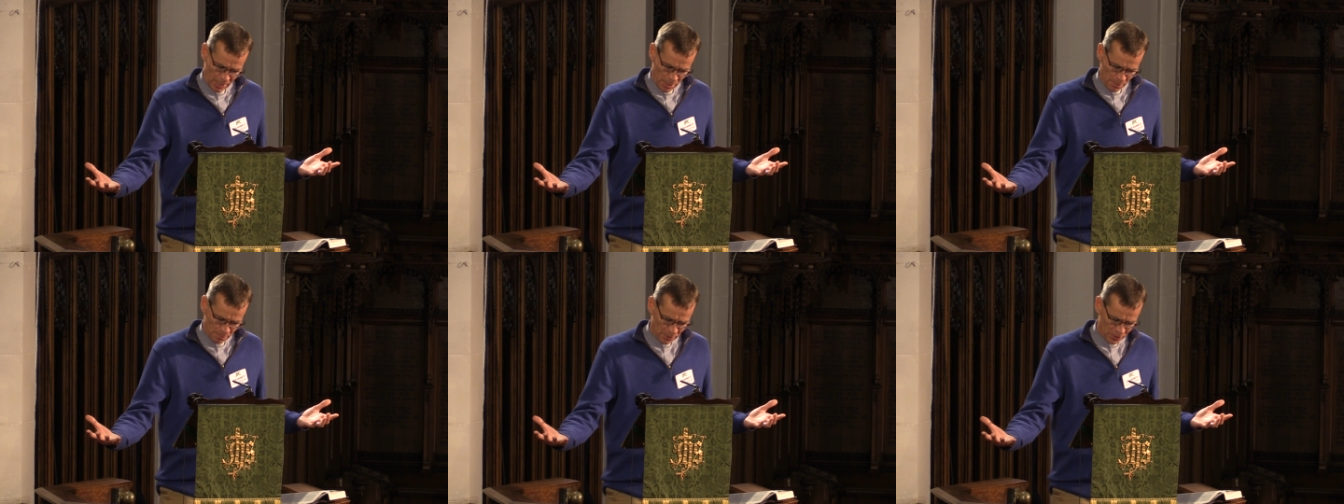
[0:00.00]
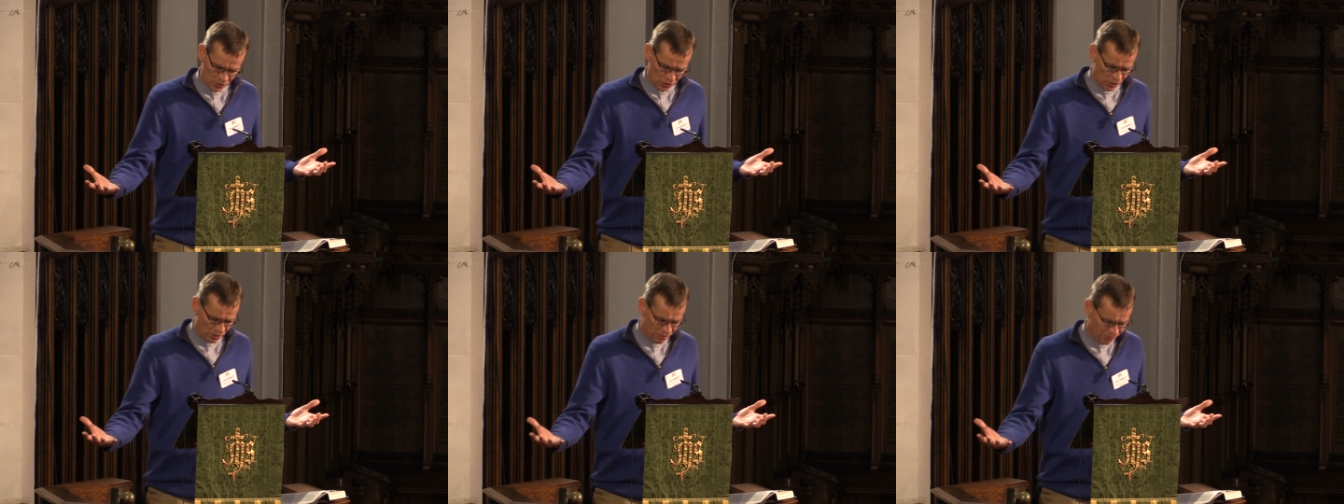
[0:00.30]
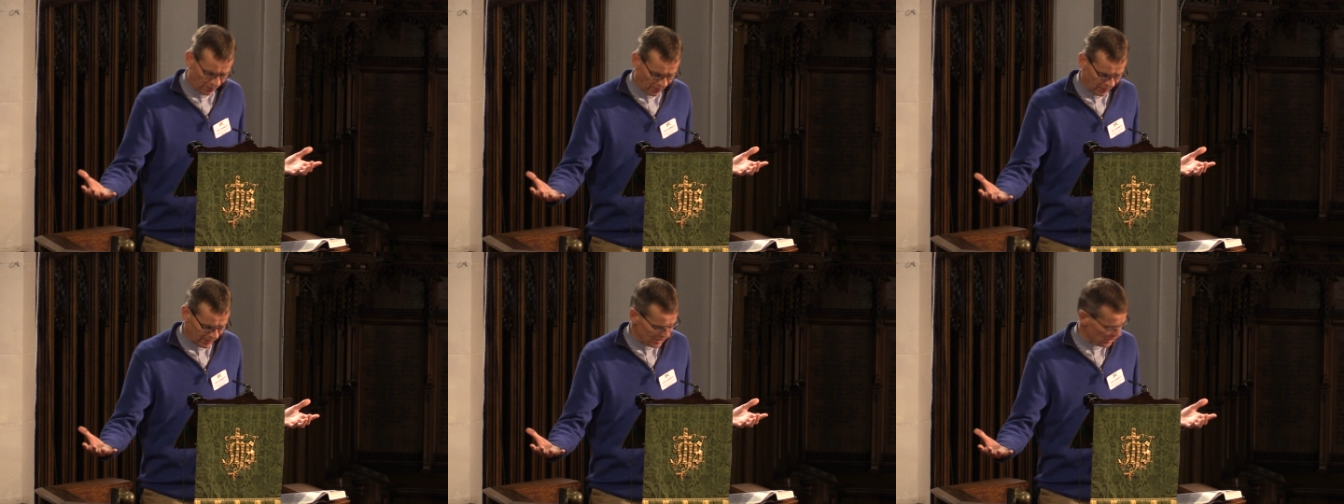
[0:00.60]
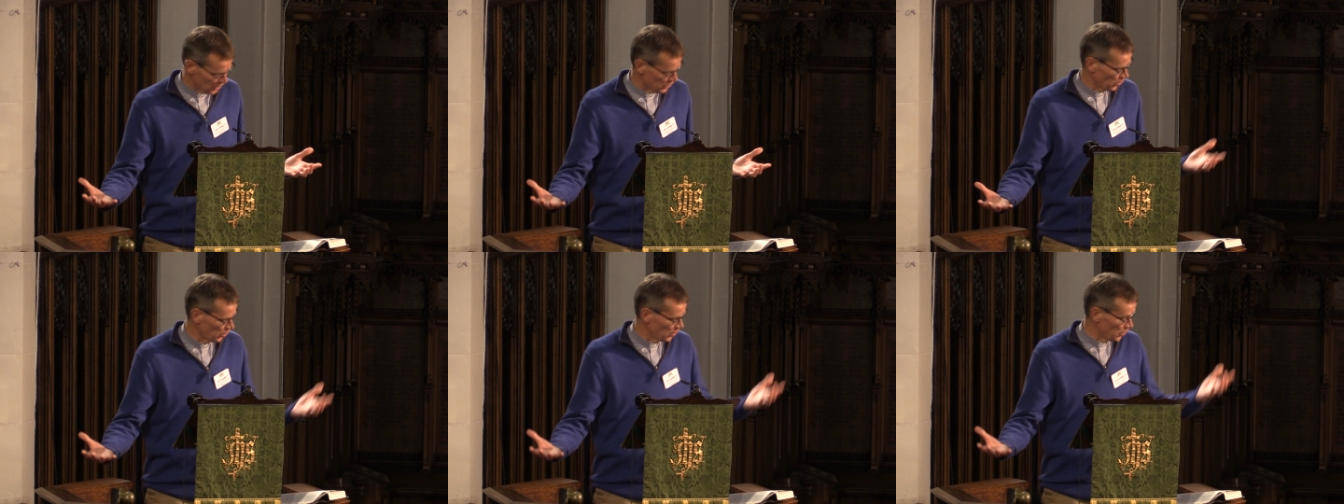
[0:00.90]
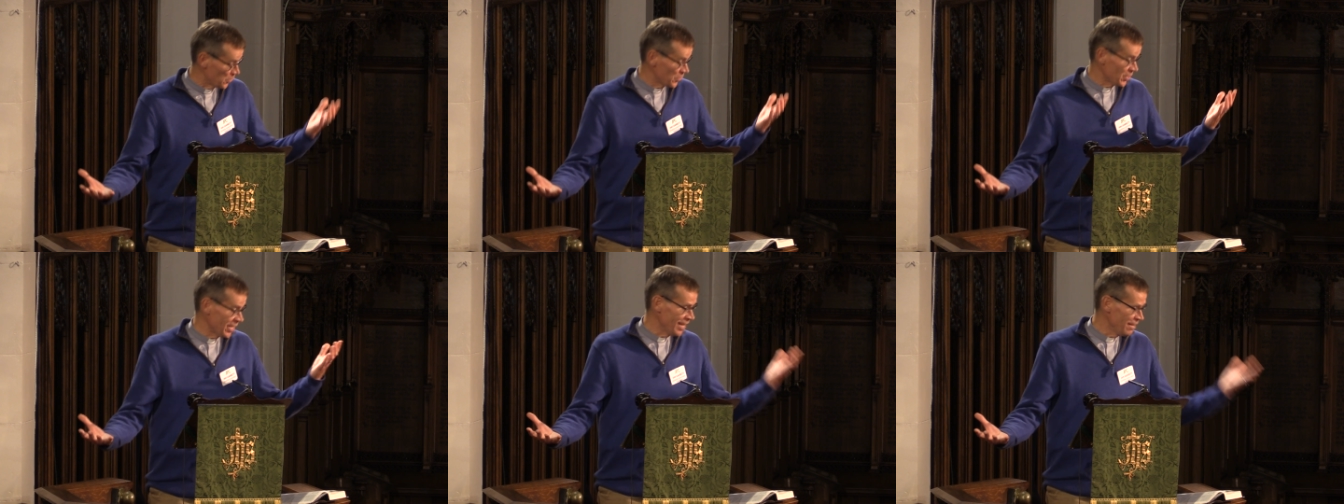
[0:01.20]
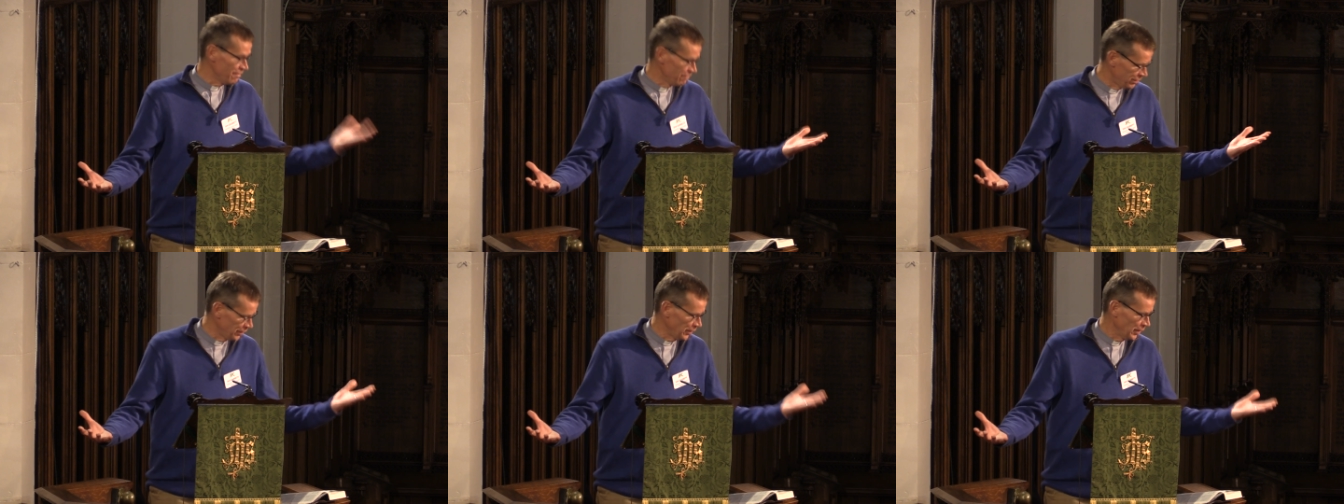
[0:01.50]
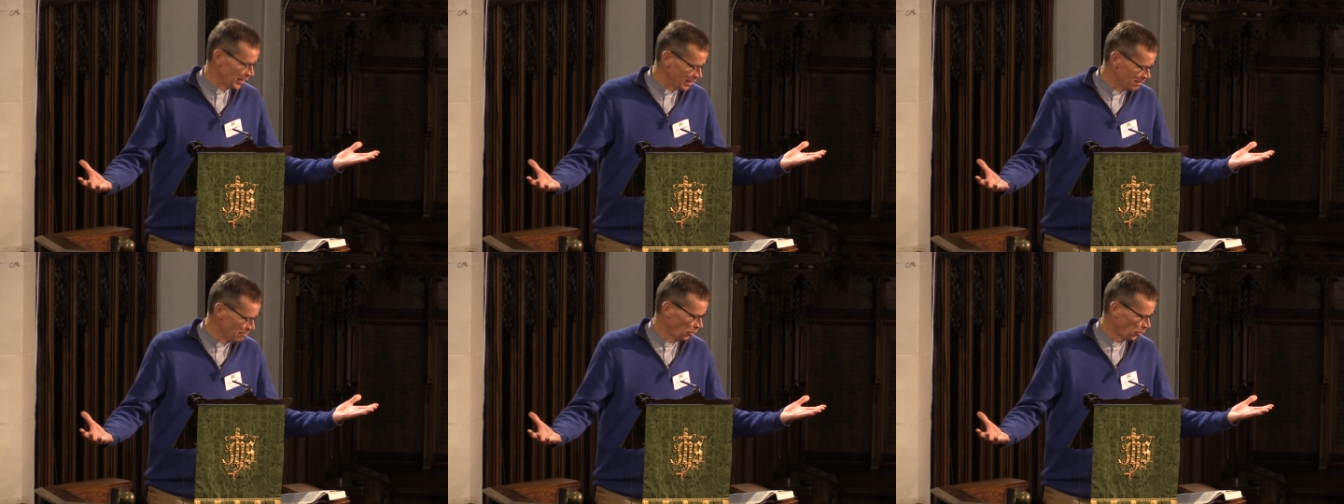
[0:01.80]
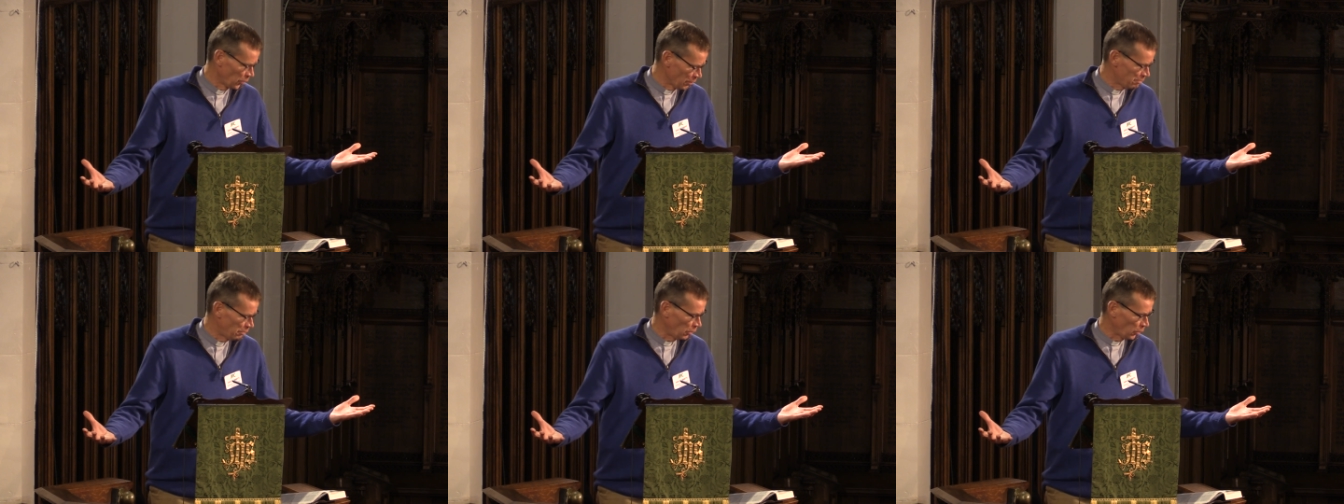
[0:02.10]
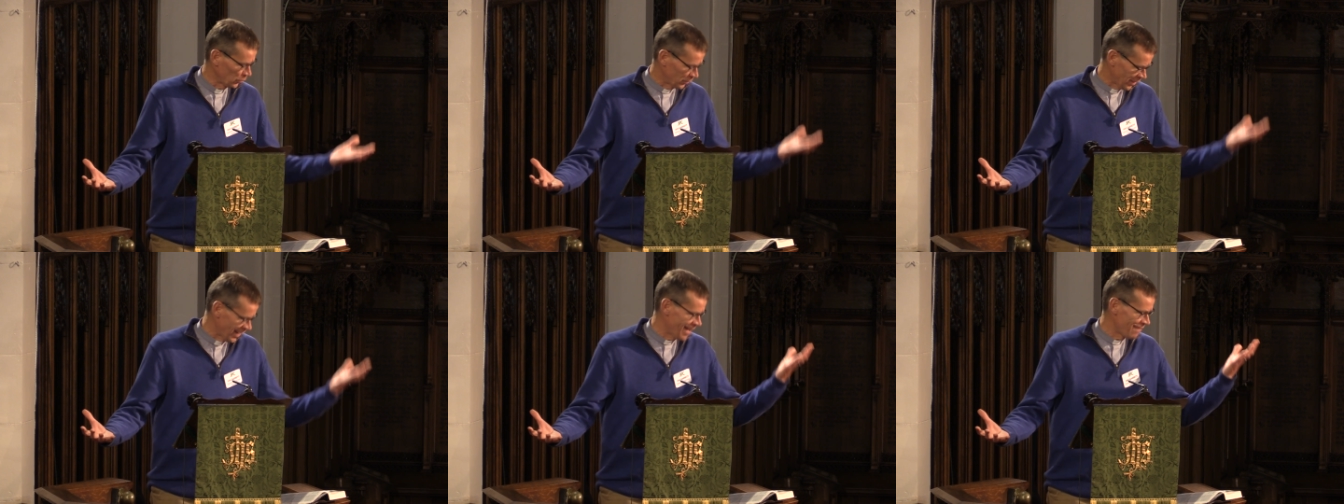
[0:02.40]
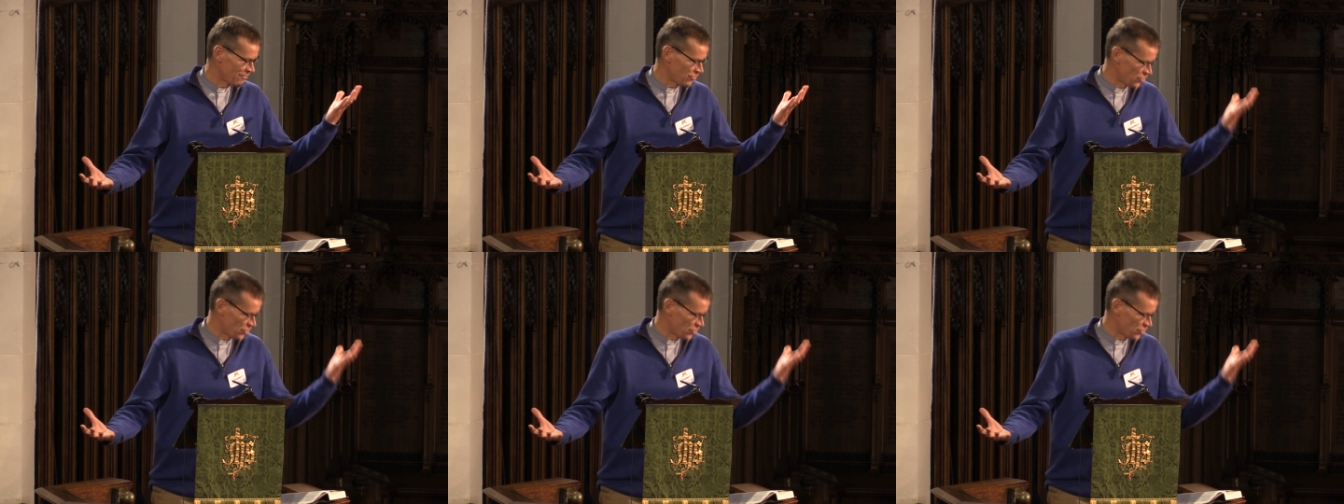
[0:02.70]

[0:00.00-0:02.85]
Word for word: But she finally saw it was infinitely more important to have